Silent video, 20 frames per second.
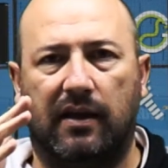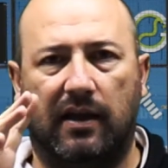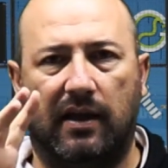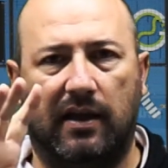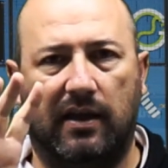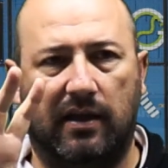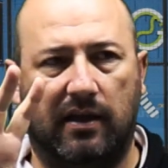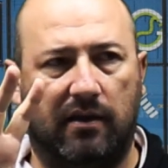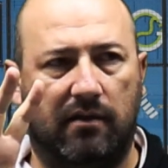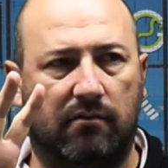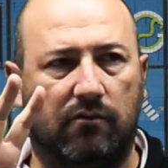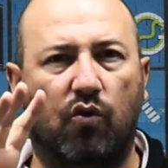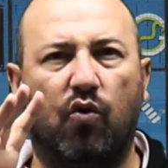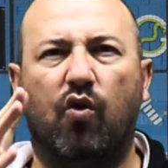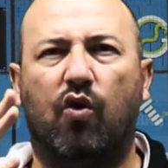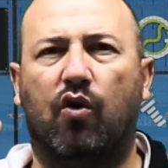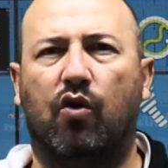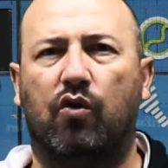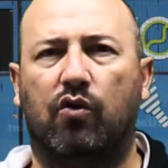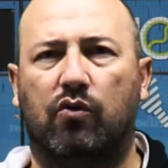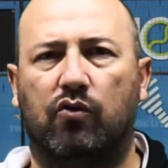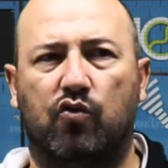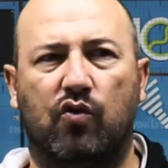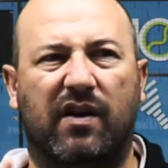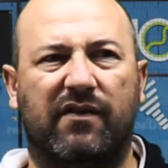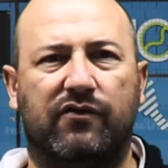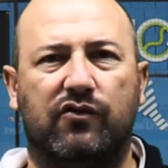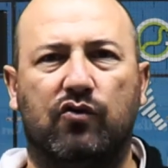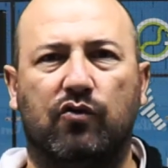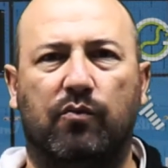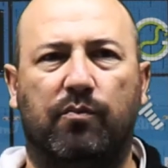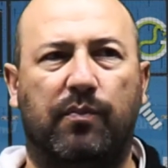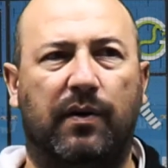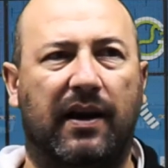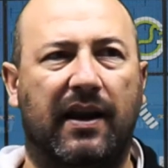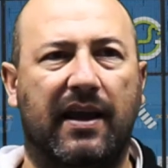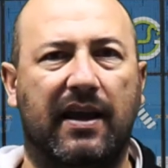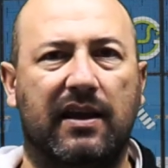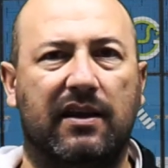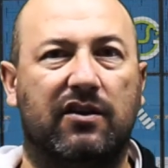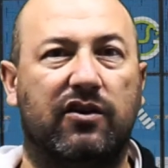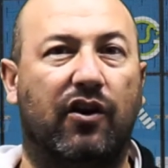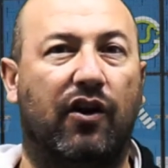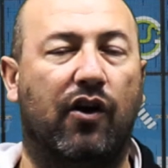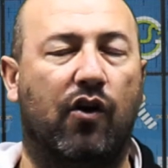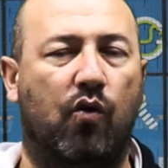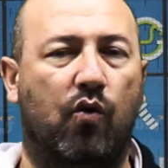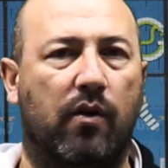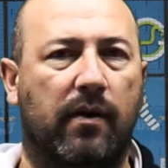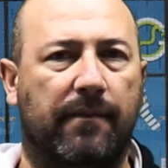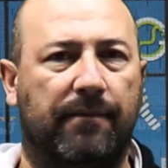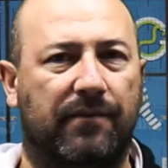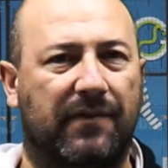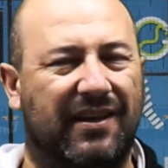hey, Hugo, you have to play slow.